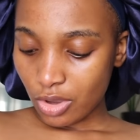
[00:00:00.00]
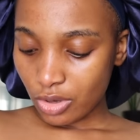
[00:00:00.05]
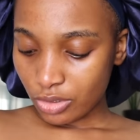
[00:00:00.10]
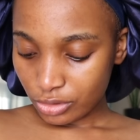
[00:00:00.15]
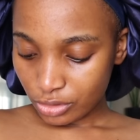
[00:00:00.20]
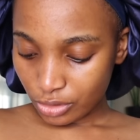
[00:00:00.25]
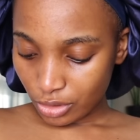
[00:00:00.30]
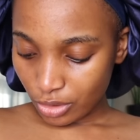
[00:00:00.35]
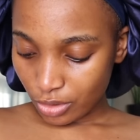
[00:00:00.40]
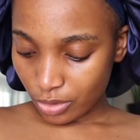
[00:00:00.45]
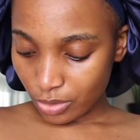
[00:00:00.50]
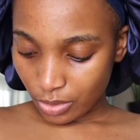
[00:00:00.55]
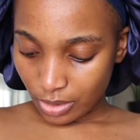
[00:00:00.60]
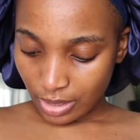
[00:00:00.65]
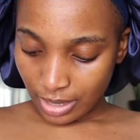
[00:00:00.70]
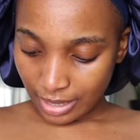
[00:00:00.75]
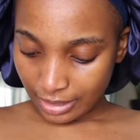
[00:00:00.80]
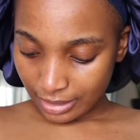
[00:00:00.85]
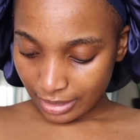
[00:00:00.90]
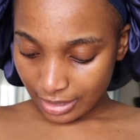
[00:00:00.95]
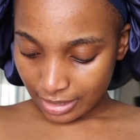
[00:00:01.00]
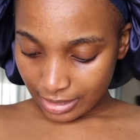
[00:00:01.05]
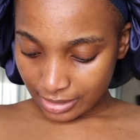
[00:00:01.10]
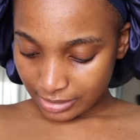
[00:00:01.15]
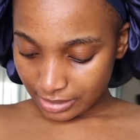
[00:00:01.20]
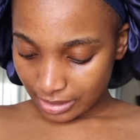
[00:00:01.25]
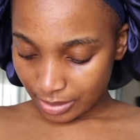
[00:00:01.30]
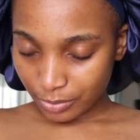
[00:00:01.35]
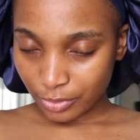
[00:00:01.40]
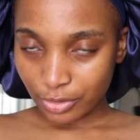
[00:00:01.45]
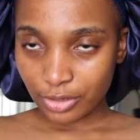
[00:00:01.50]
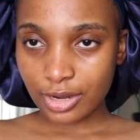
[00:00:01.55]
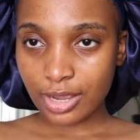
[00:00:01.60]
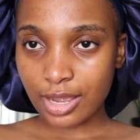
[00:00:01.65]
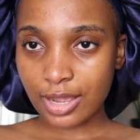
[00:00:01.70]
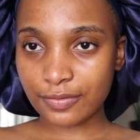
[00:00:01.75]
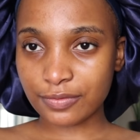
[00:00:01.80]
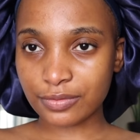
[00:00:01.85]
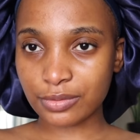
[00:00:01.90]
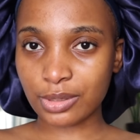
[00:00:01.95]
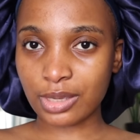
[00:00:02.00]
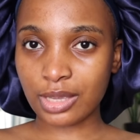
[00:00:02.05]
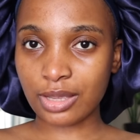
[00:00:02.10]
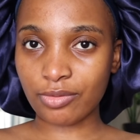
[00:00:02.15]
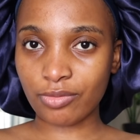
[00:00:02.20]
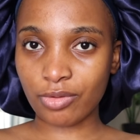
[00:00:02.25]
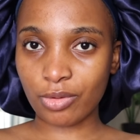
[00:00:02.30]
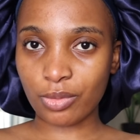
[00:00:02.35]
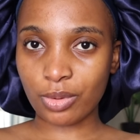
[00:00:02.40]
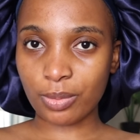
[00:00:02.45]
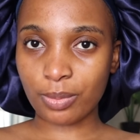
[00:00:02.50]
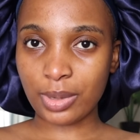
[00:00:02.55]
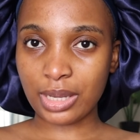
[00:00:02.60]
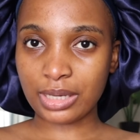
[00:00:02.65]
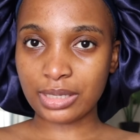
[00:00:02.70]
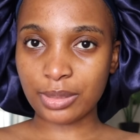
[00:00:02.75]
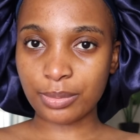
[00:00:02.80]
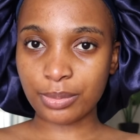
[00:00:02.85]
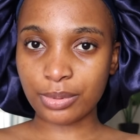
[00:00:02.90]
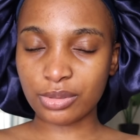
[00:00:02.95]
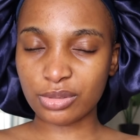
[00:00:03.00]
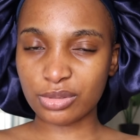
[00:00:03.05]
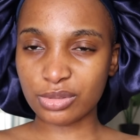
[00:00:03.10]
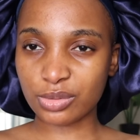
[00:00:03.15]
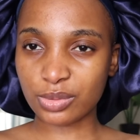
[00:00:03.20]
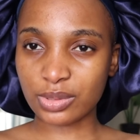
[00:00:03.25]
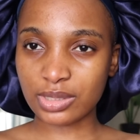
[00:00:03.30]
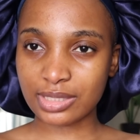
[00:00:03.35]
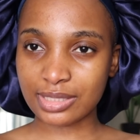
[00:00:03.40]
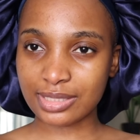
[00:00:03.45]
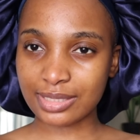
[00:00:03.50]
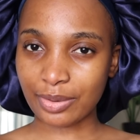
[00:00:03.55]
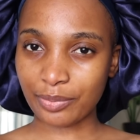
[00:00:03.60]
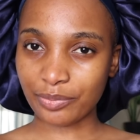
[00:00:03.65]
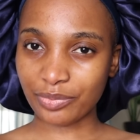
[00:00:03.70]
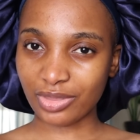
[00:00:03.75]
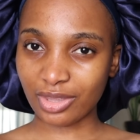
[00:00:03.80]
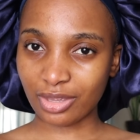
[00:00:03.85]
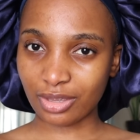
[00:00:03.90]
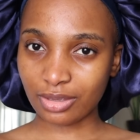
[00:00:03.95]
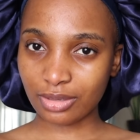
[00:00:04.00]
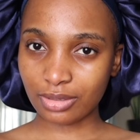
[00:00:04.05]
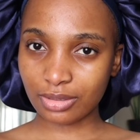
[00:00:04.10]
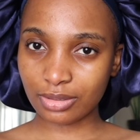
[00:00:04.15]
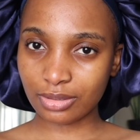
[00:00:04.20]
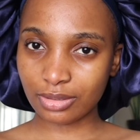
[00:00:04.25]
So I guess I'm gonna have to cover my nipples with something,